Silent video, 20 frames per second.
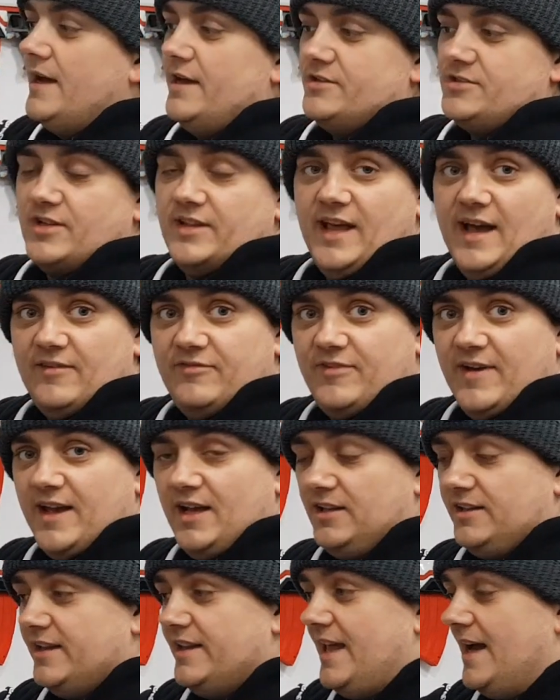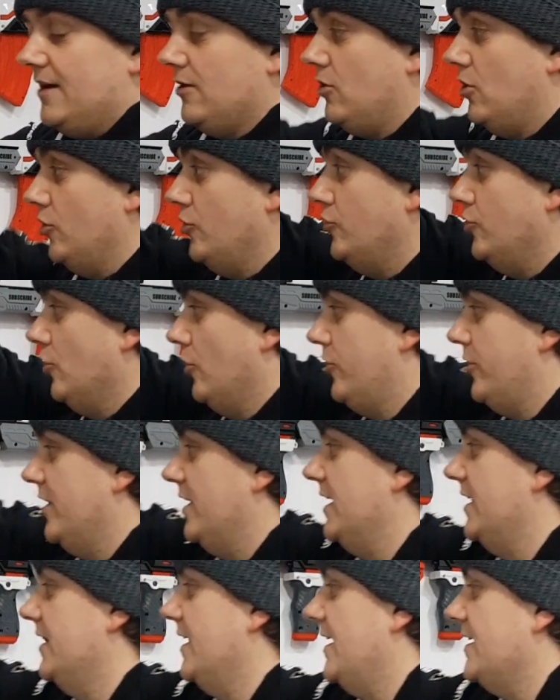So that failed, and that got
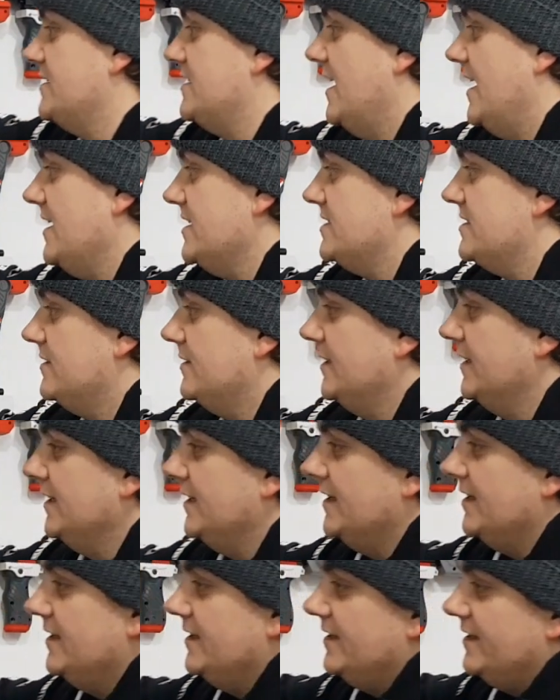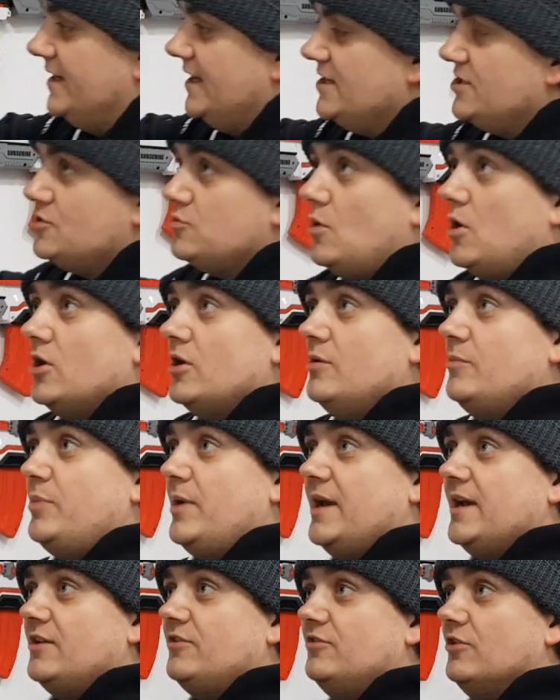nothing in that test. This one
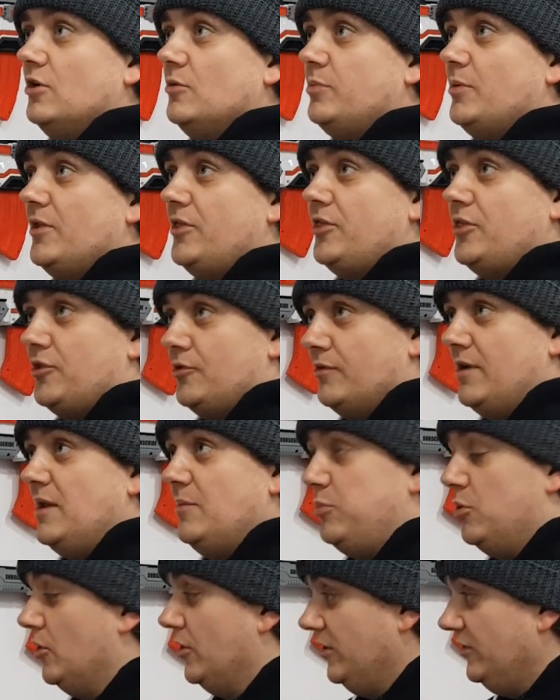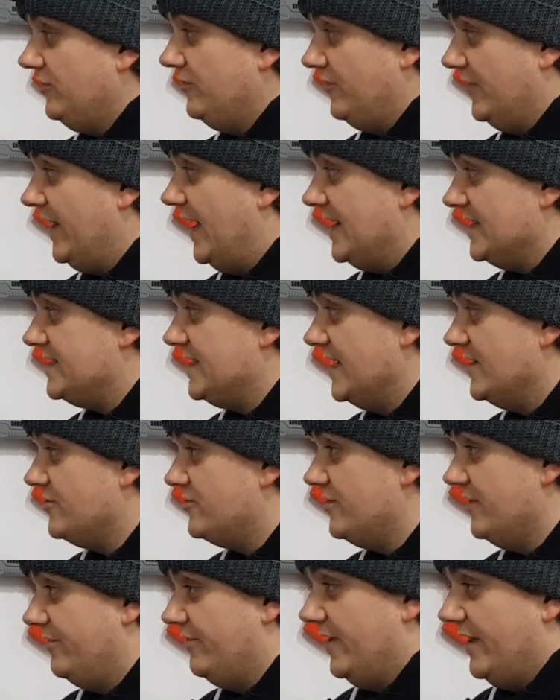picked up 3 points for
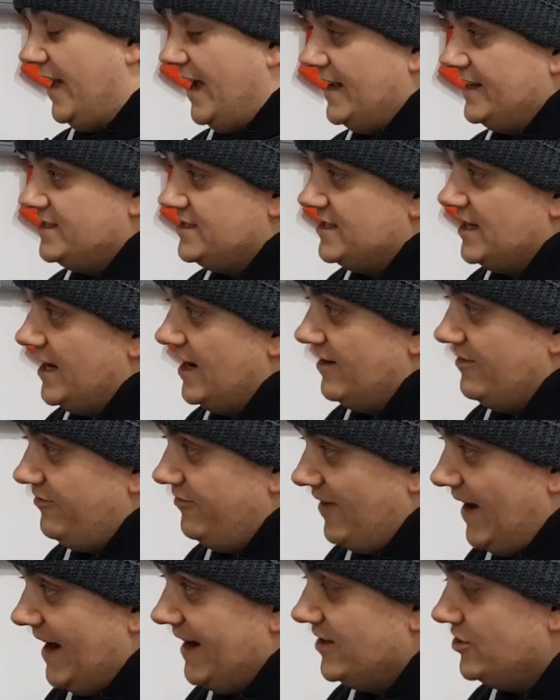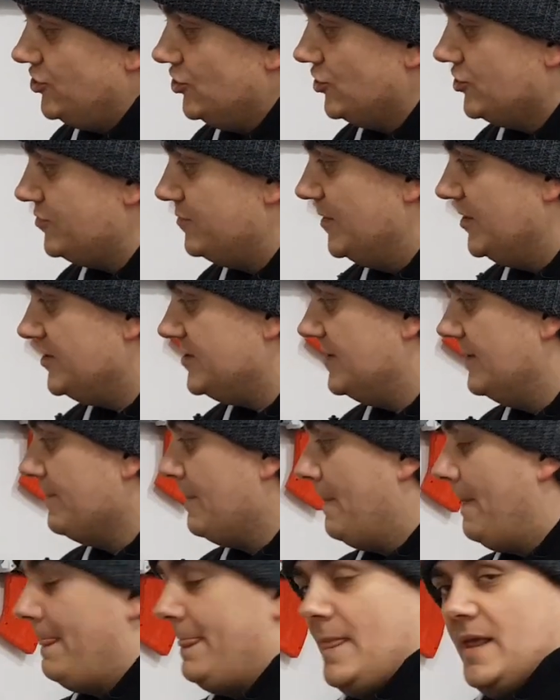that fan adjustment.
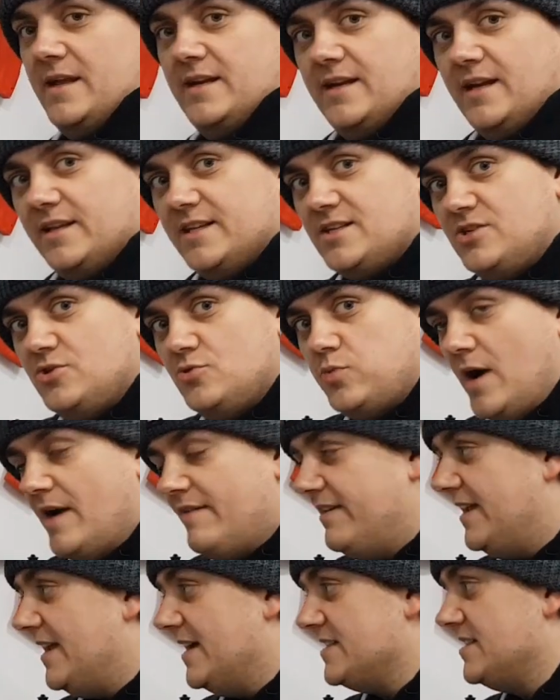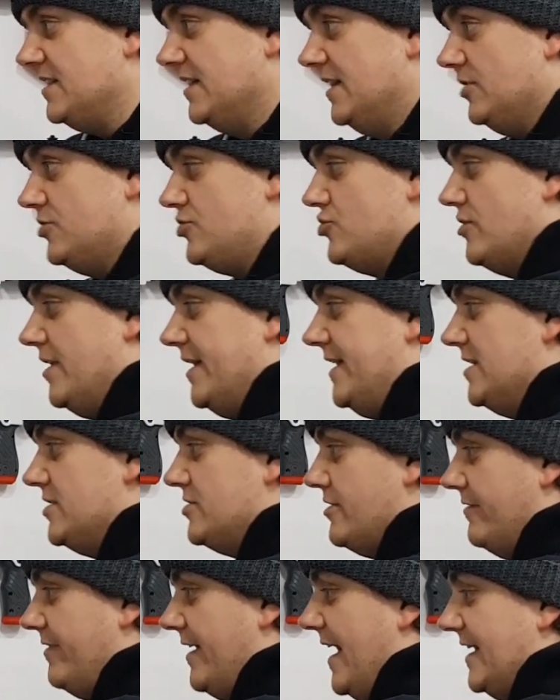Now this is where it gets a little tricky,
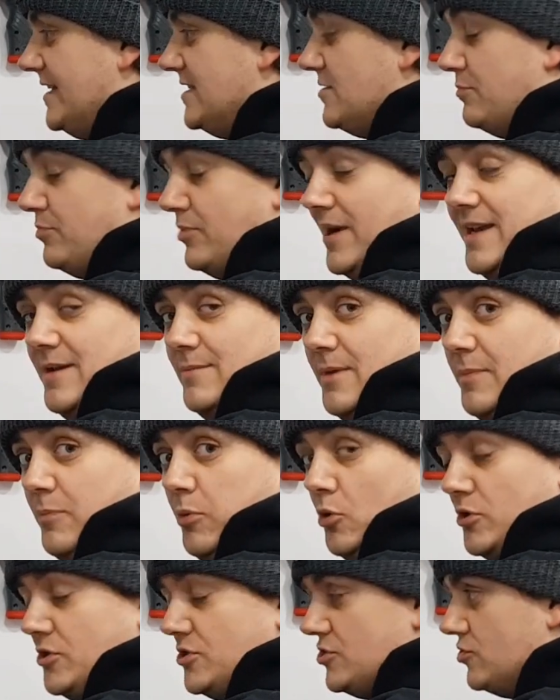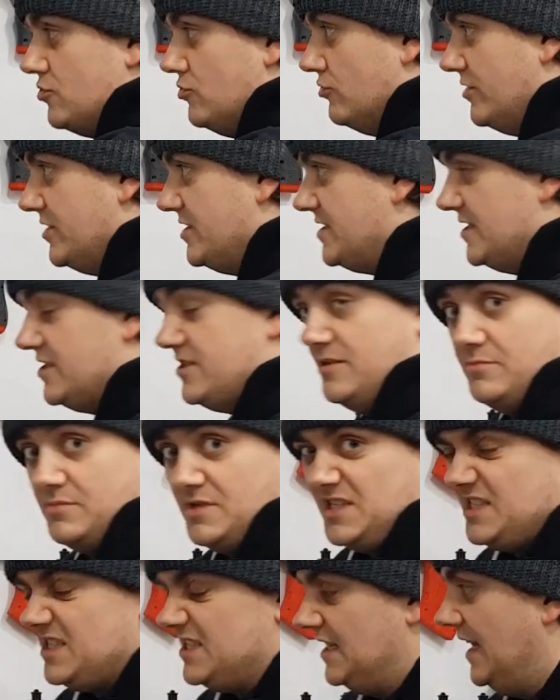so I've had to break my point scoring system
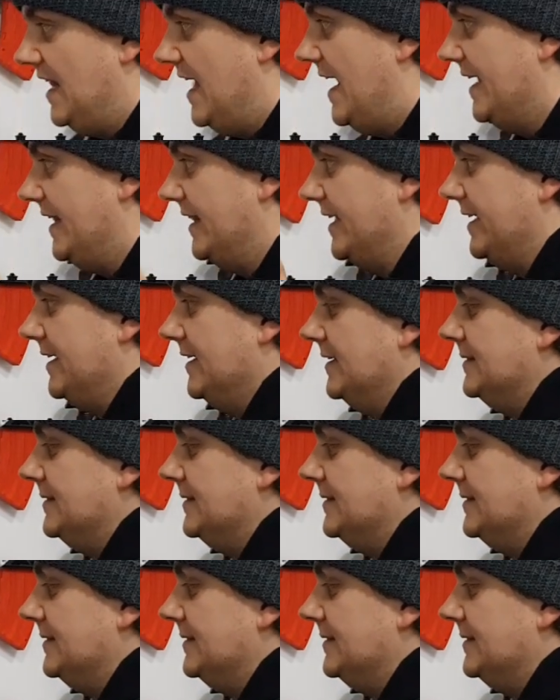slightly.